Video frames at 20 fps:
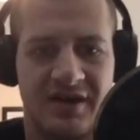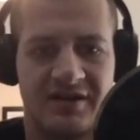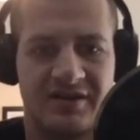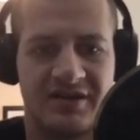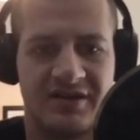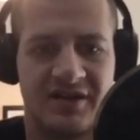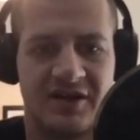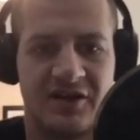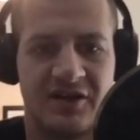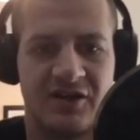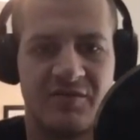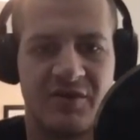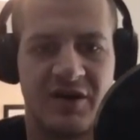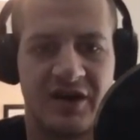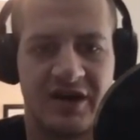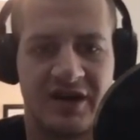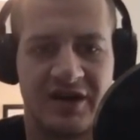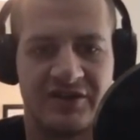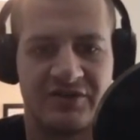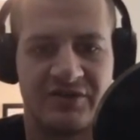in Danilo
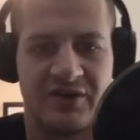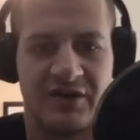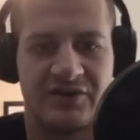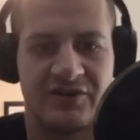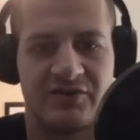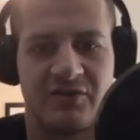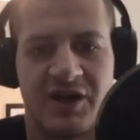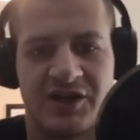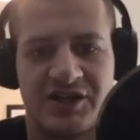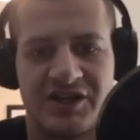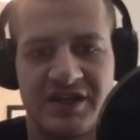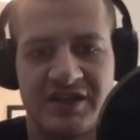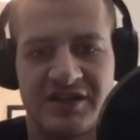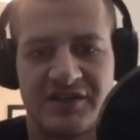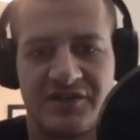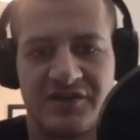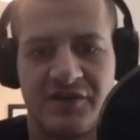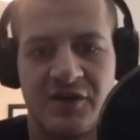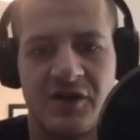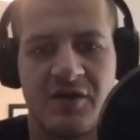Marquez when I was watching
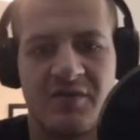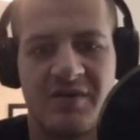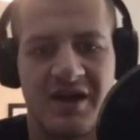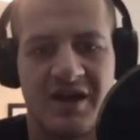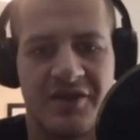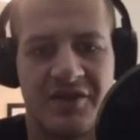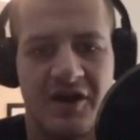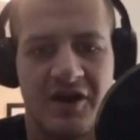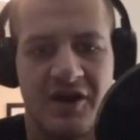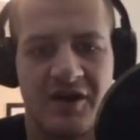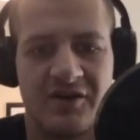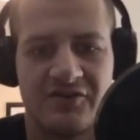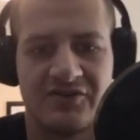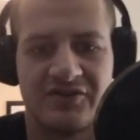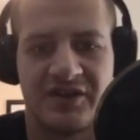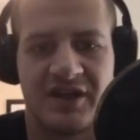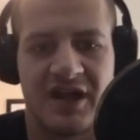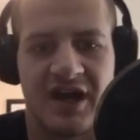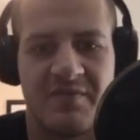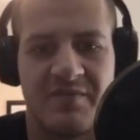his film. I thought he
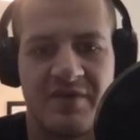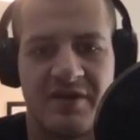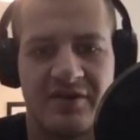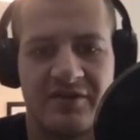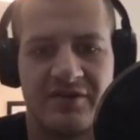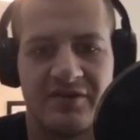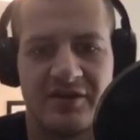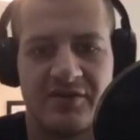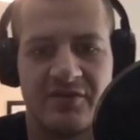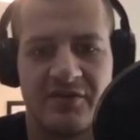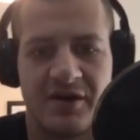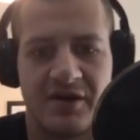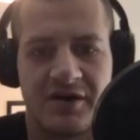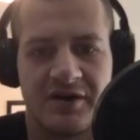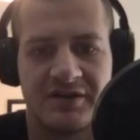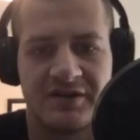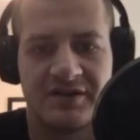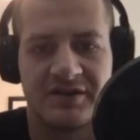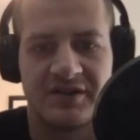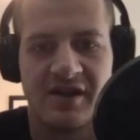was a lot better than he
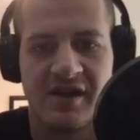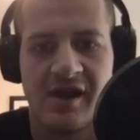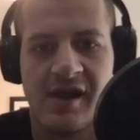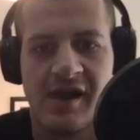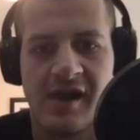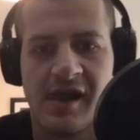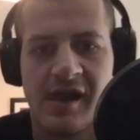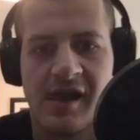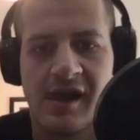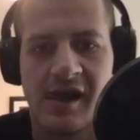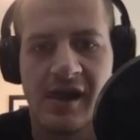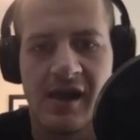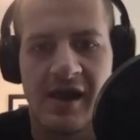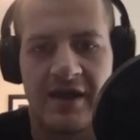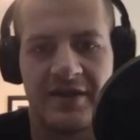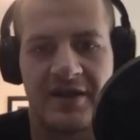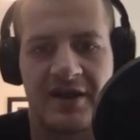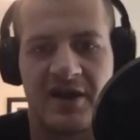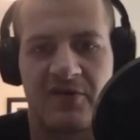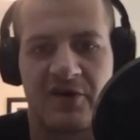was.
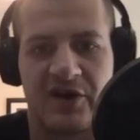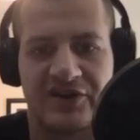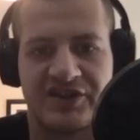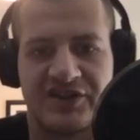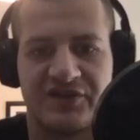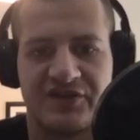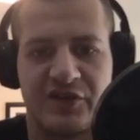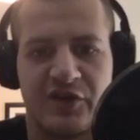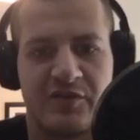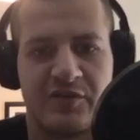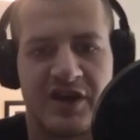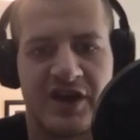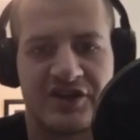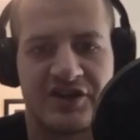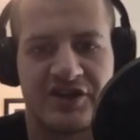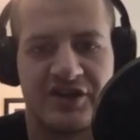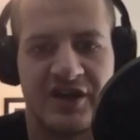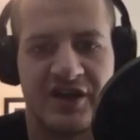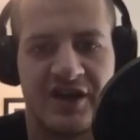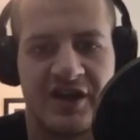And then I watched his film
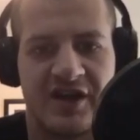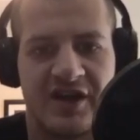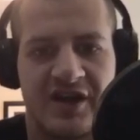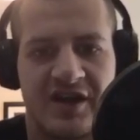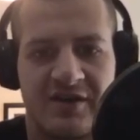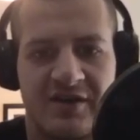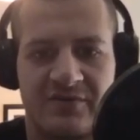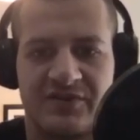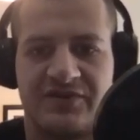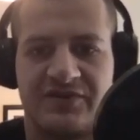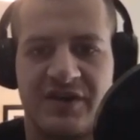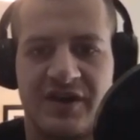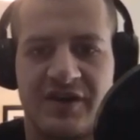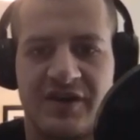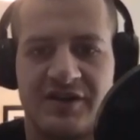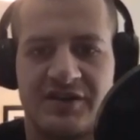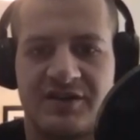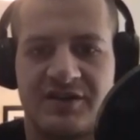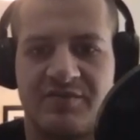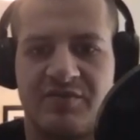yesterday and was
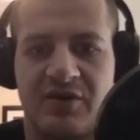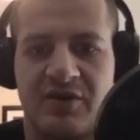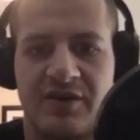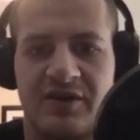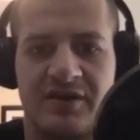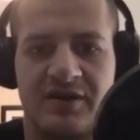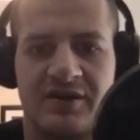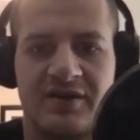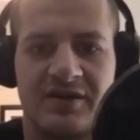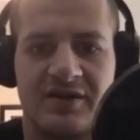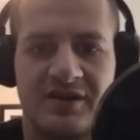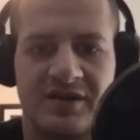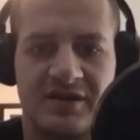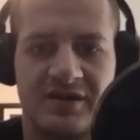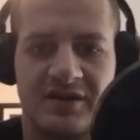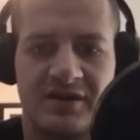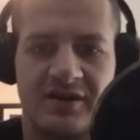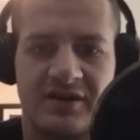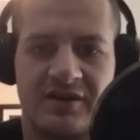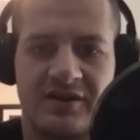very disappointed.
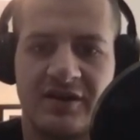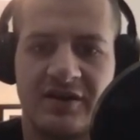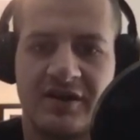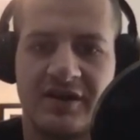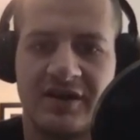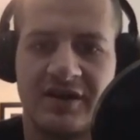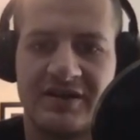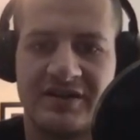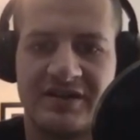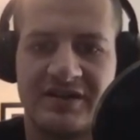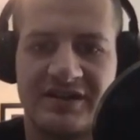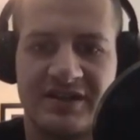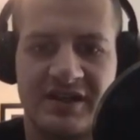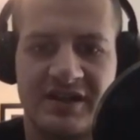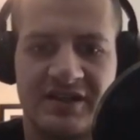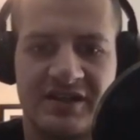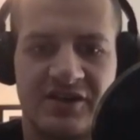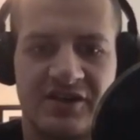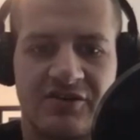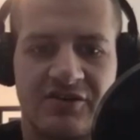Look, he's a
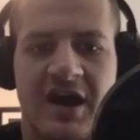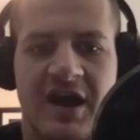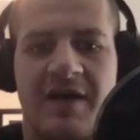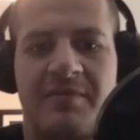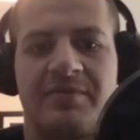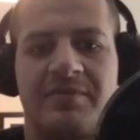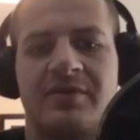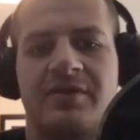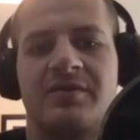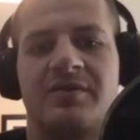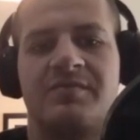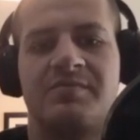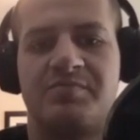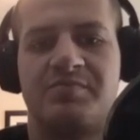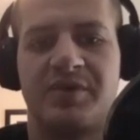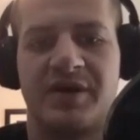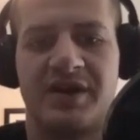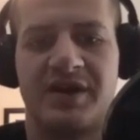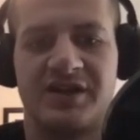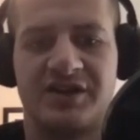decent grappler,
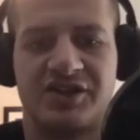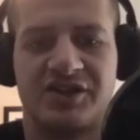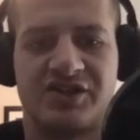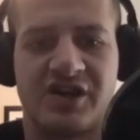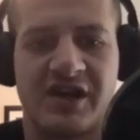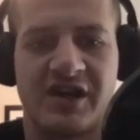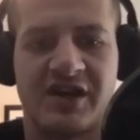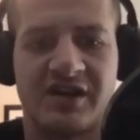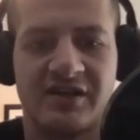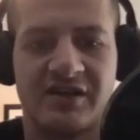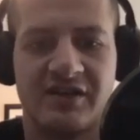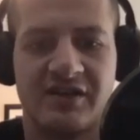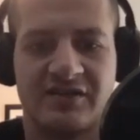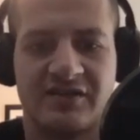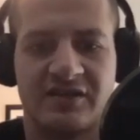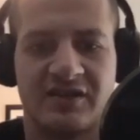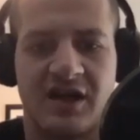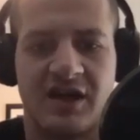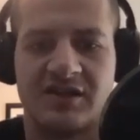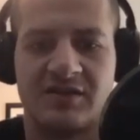but his striking leaves
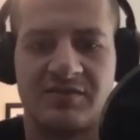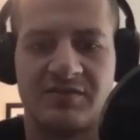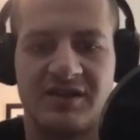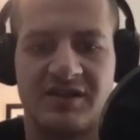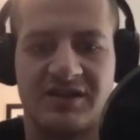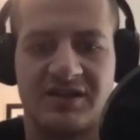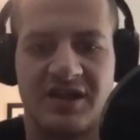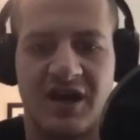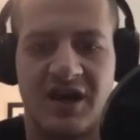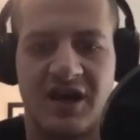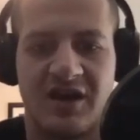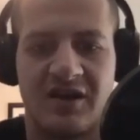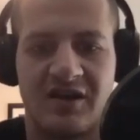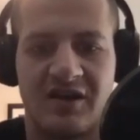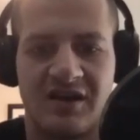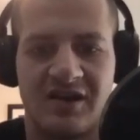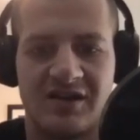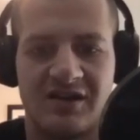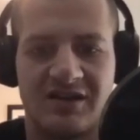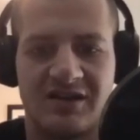a lot to be desired,
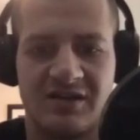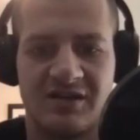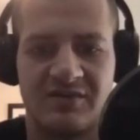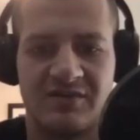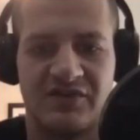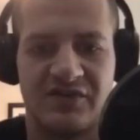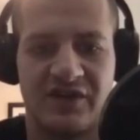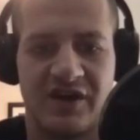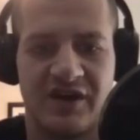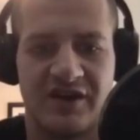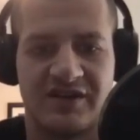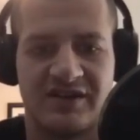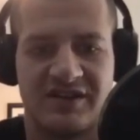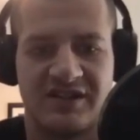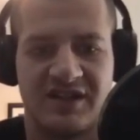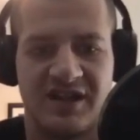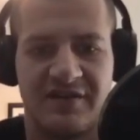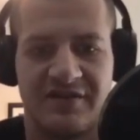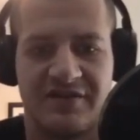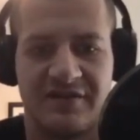and he seems very
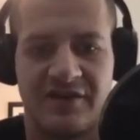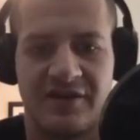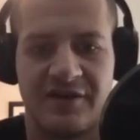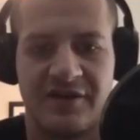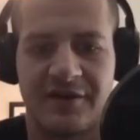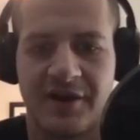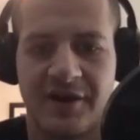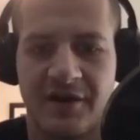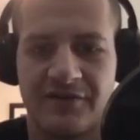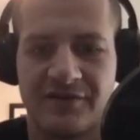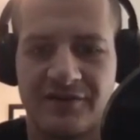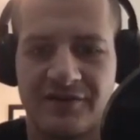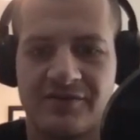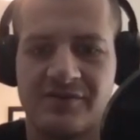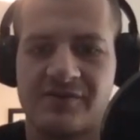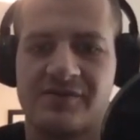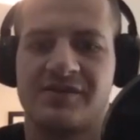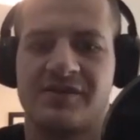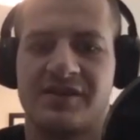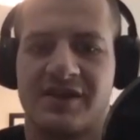stiff and
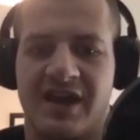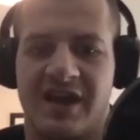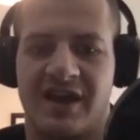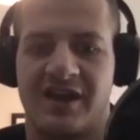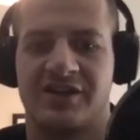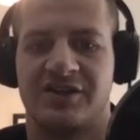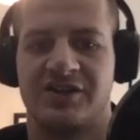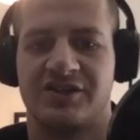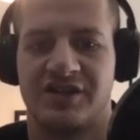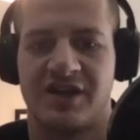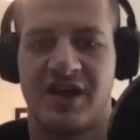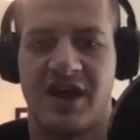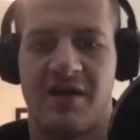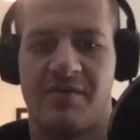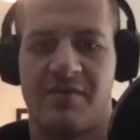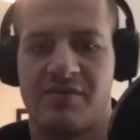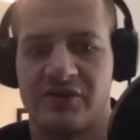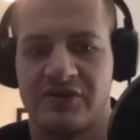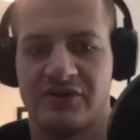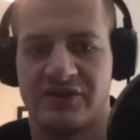uncomfortable in the cage
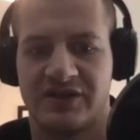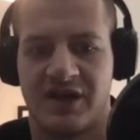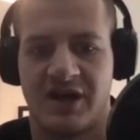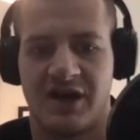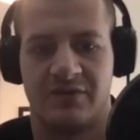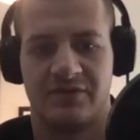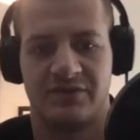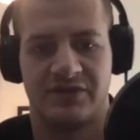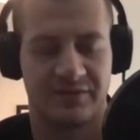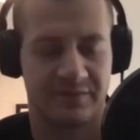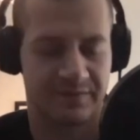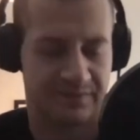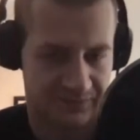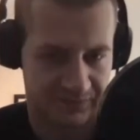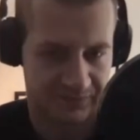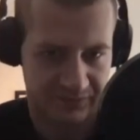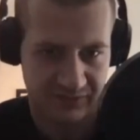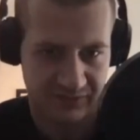at most times.